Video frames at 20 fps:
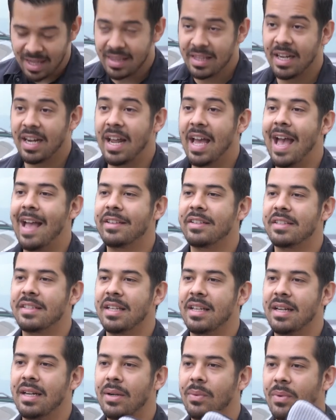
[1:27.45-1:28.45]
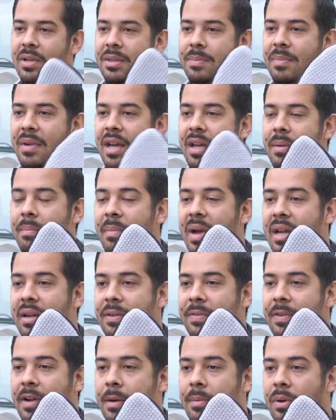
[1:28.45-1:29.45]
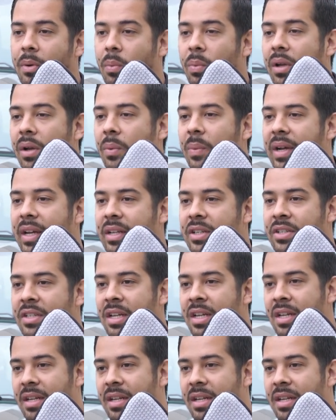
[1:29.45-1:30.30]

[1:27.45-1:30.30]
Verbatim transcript: and then I agitate it with my microfiber wheel wedge.